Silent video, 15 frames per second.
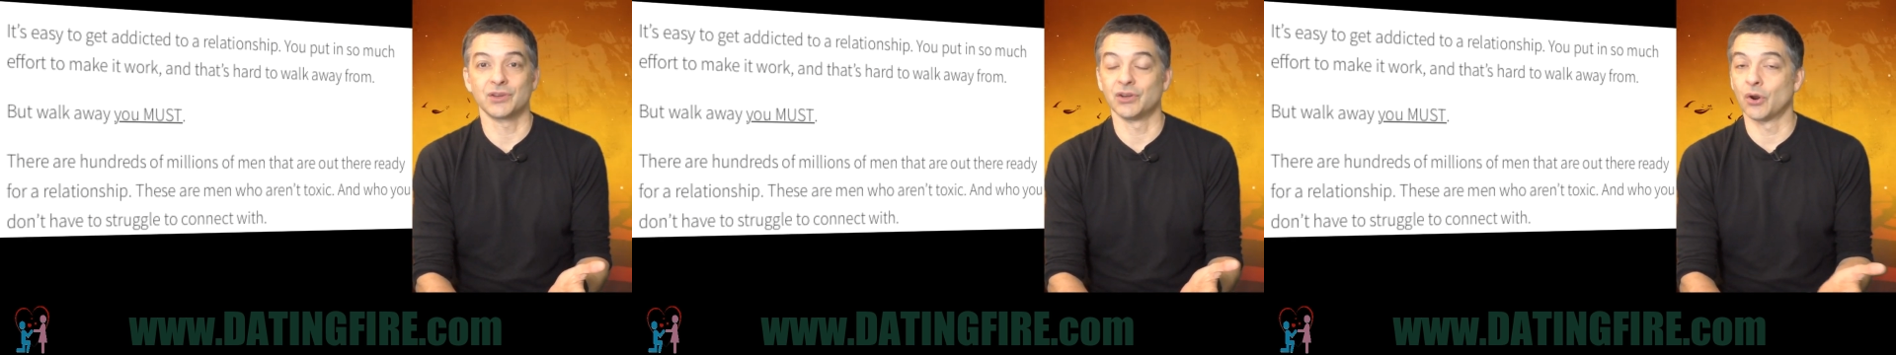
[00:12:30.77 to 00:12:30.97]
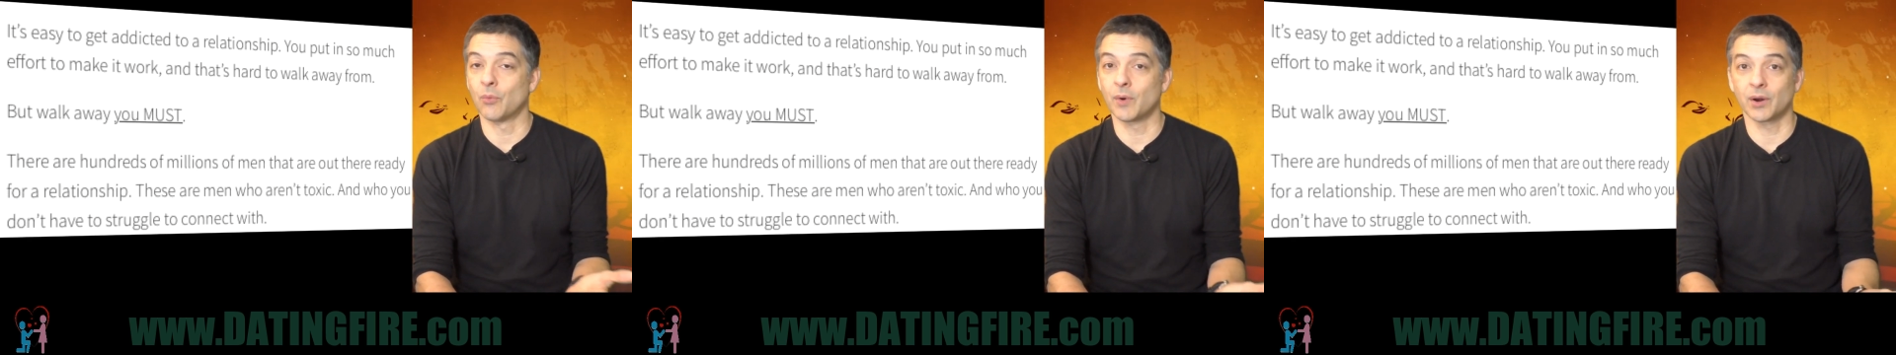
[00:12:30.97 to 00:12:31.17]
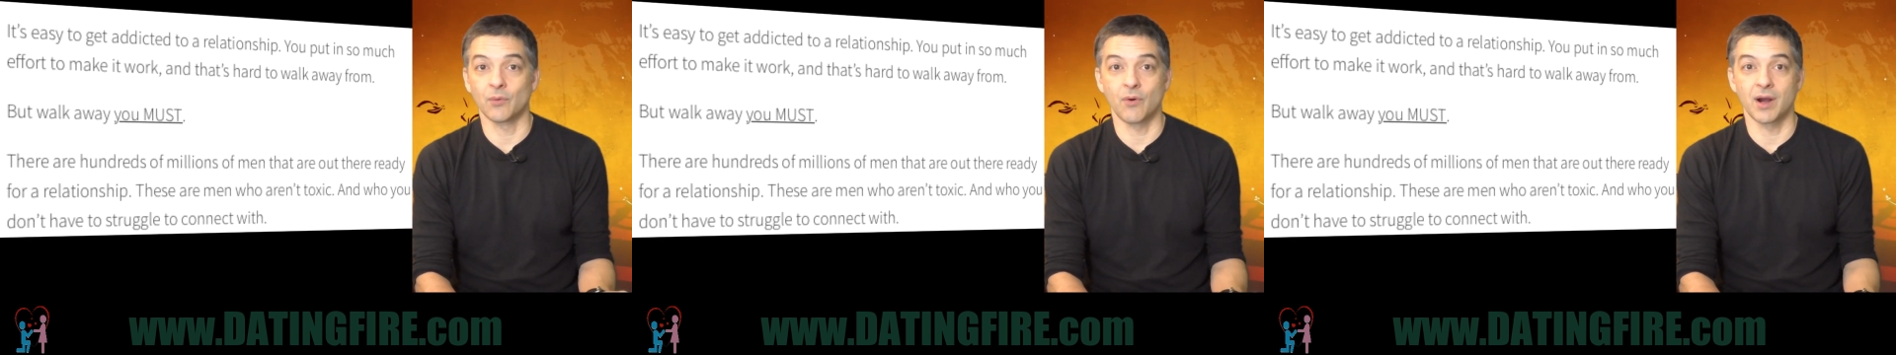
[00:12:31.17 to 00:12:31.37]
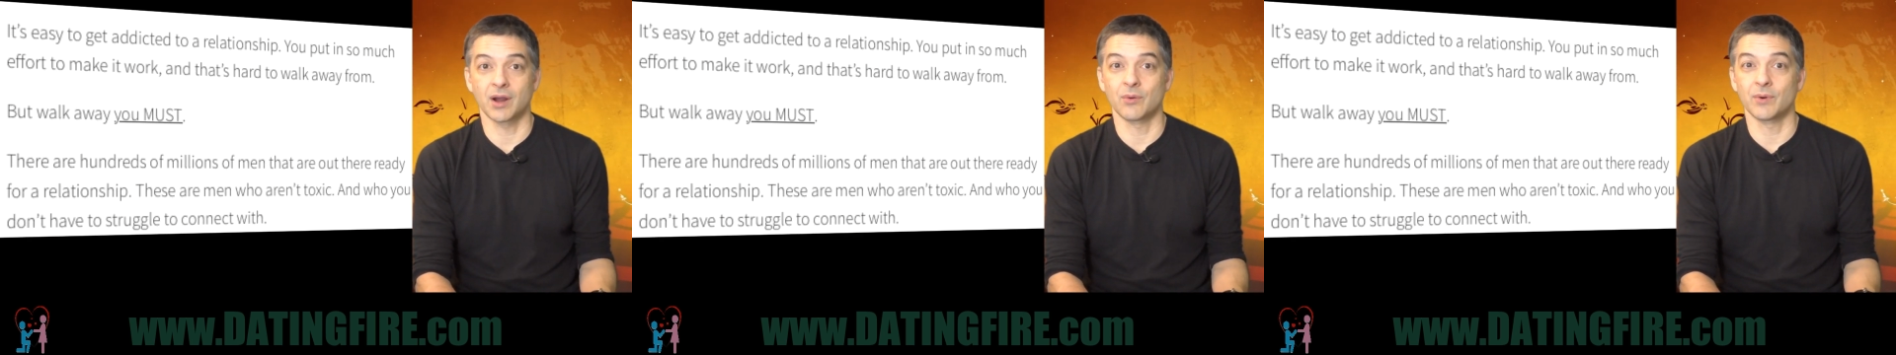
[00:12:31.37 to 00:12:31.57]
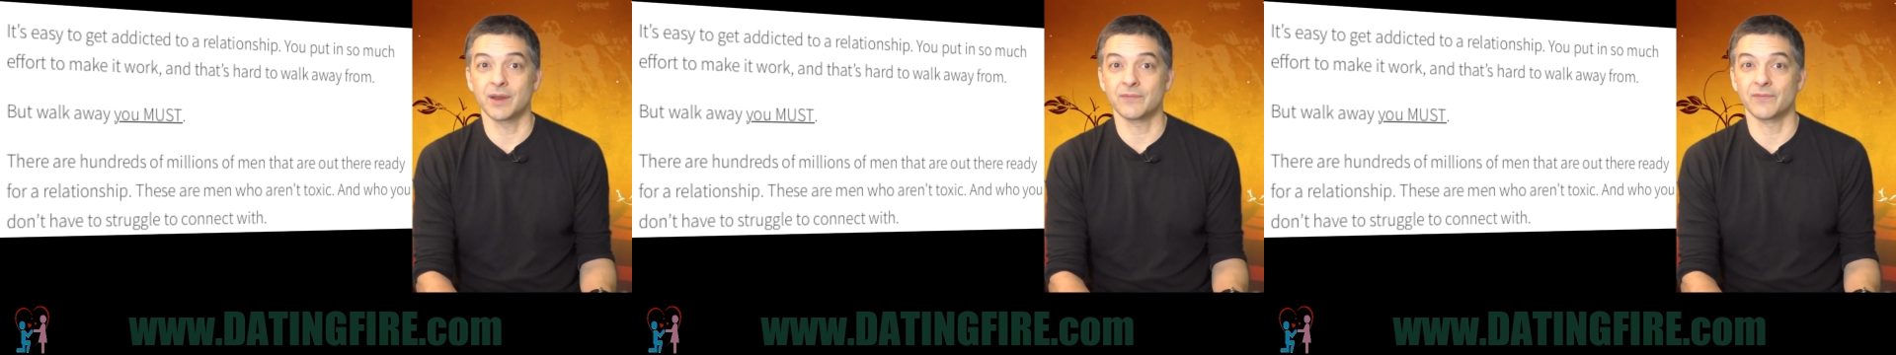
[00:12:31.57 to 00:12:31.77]
you don't want to walk
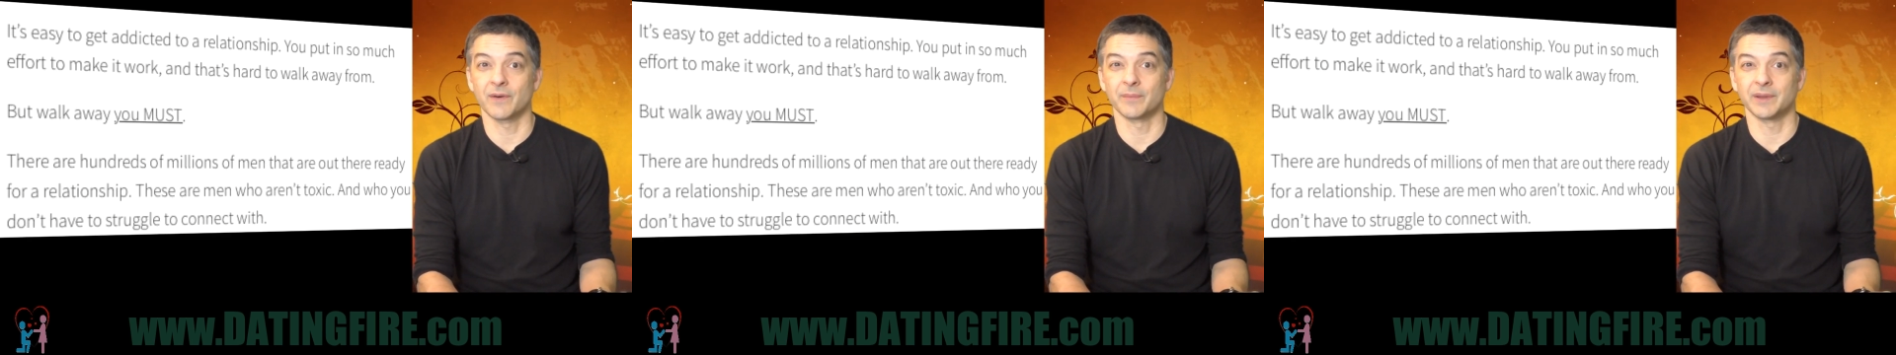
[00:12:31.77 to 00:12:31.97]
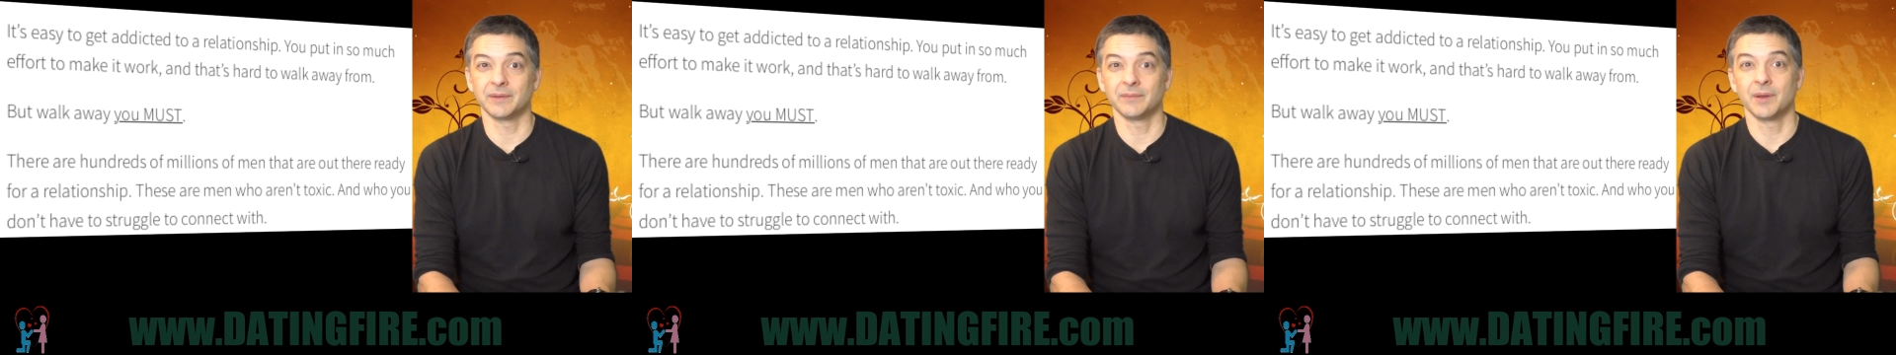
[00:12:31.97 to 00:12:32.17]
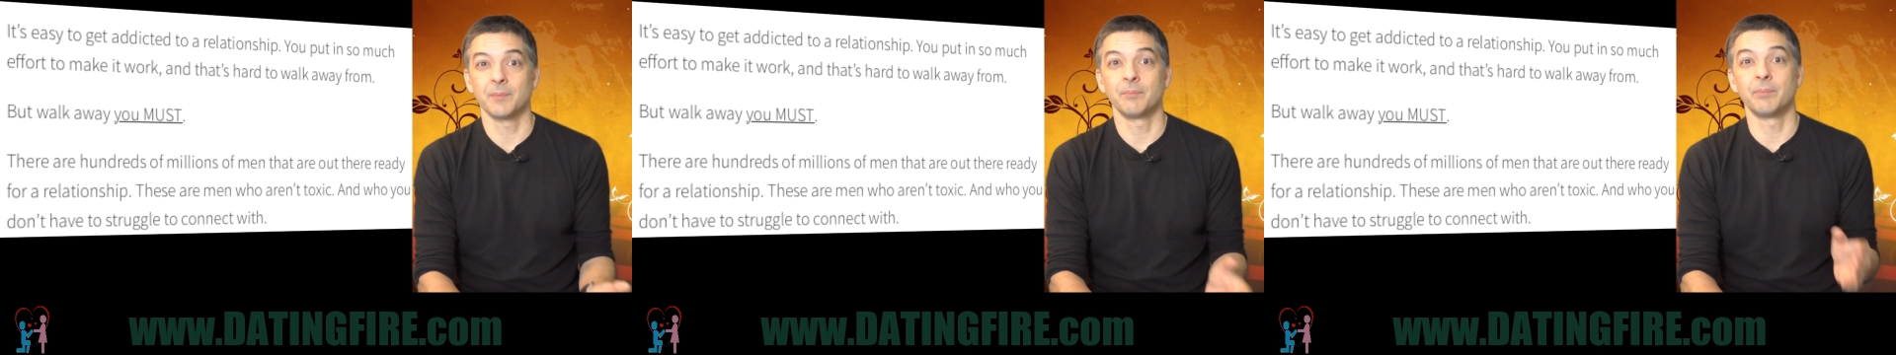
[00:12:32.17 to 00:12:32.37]
away from it,